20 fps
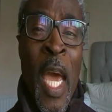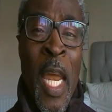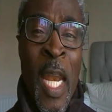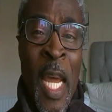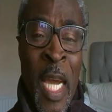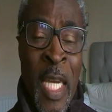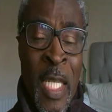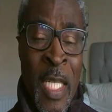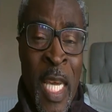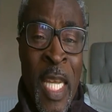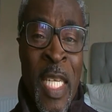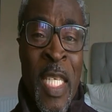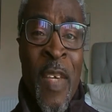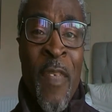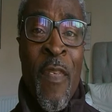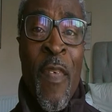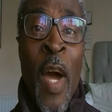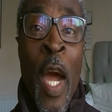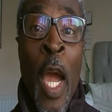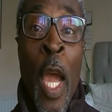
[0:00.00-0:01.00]
and
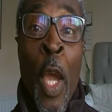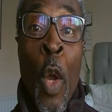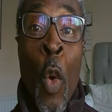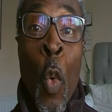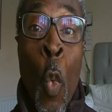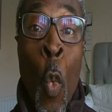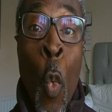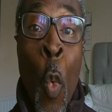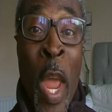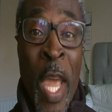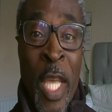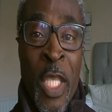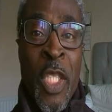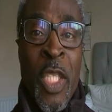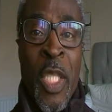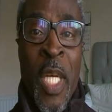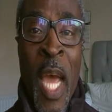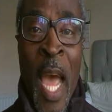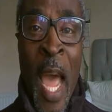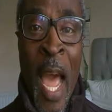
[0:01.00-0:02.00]
identify
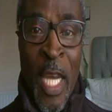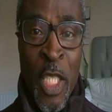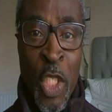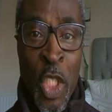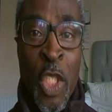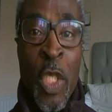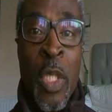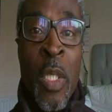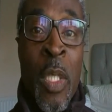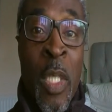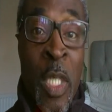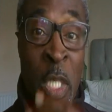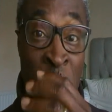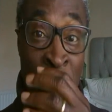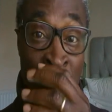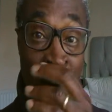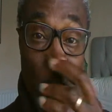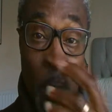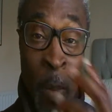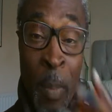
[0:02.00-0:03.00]
which action
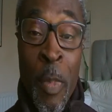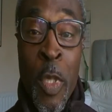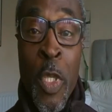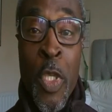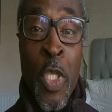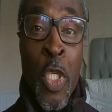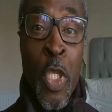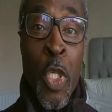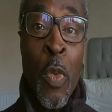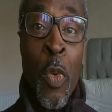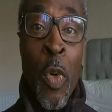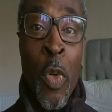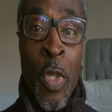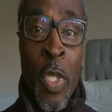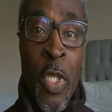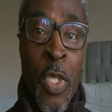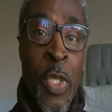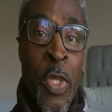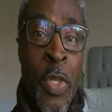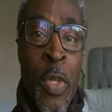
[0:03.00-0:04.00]
to pursue or
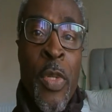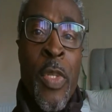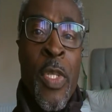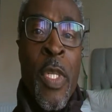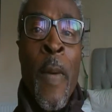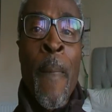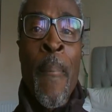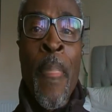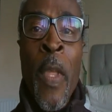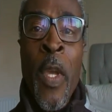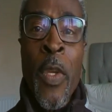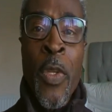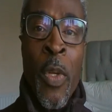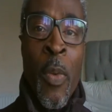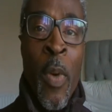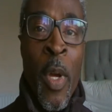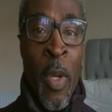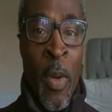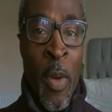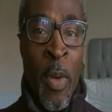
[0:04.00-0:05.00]
discuss.
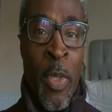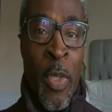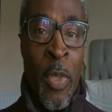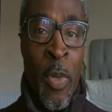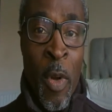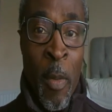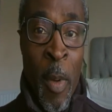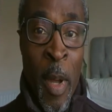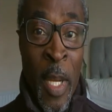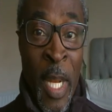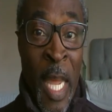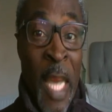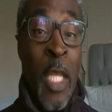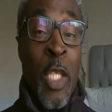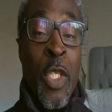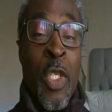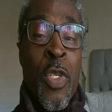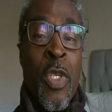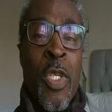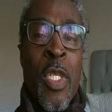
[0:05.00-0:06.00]
So are you going to talk about
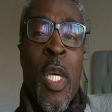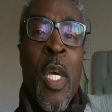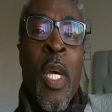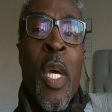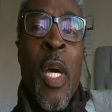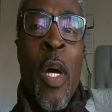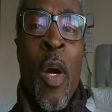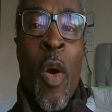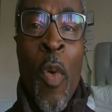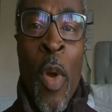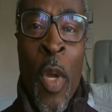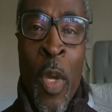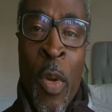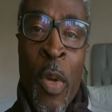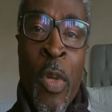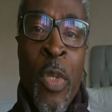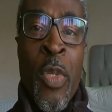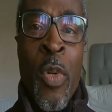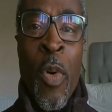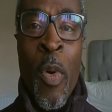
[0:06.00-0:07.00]
negligence, or are you
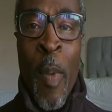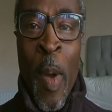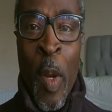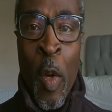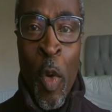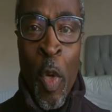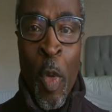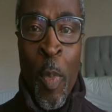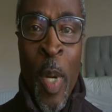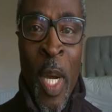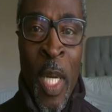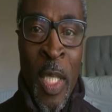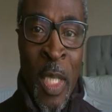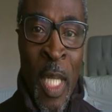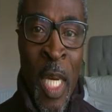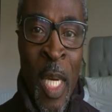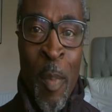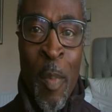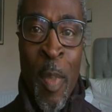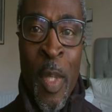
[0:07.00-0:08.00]
going to talk about
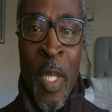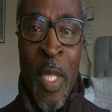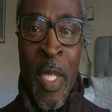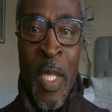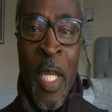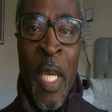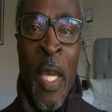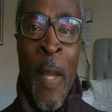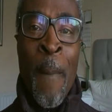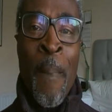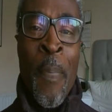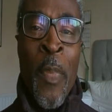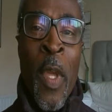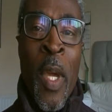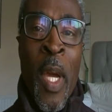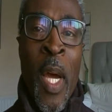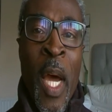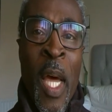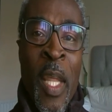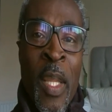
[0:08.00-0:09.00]
occupiers liability?
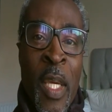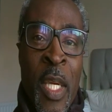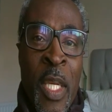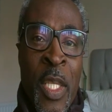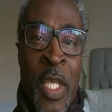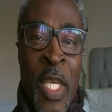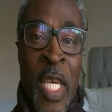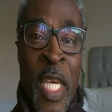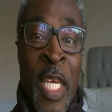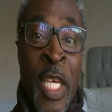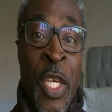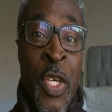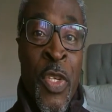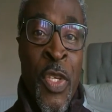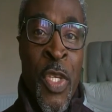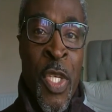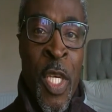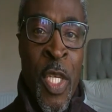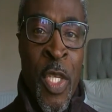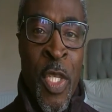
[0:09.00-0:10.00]
I think it's
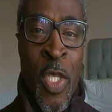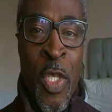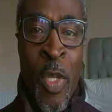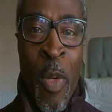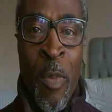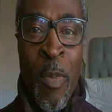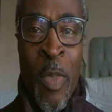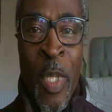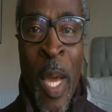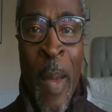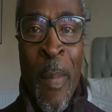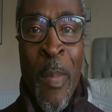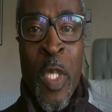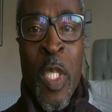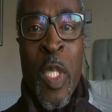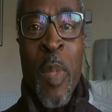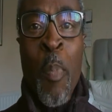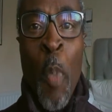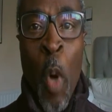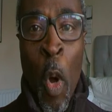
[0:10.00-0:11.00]
easier to
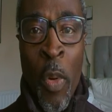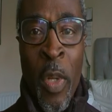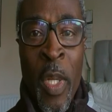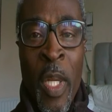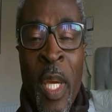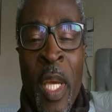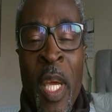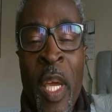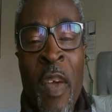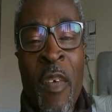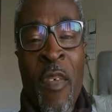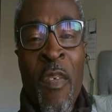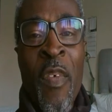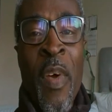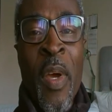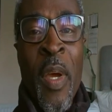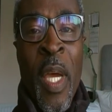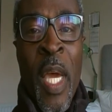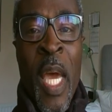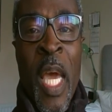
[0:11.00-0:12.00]
sometimes spot
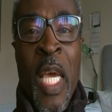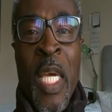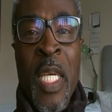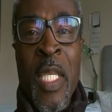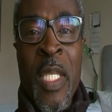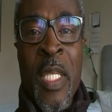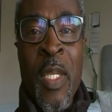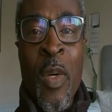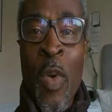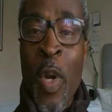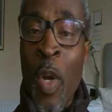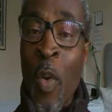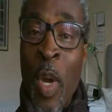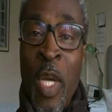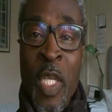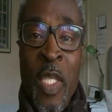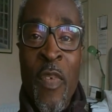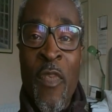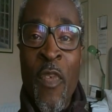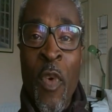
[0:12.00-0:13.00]
if a case or a
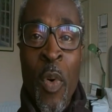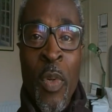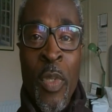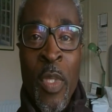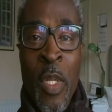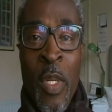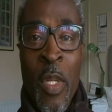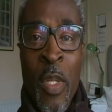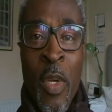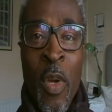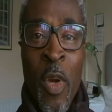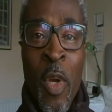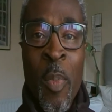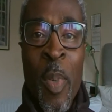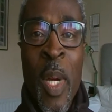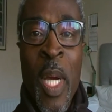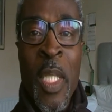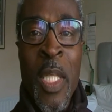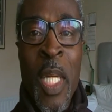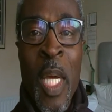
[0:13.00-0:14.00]
question falls under the
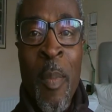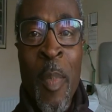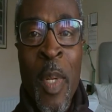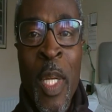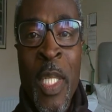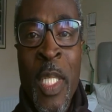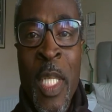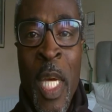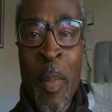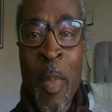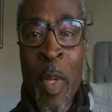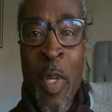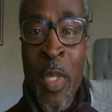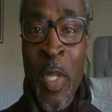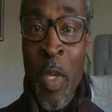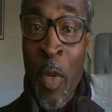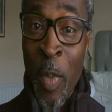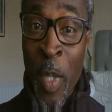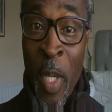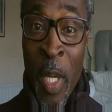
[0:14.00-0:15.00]
Occupiers Liability Act,
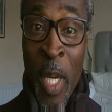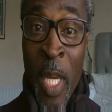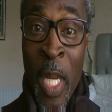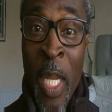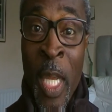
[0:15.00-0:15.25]
because there'll be a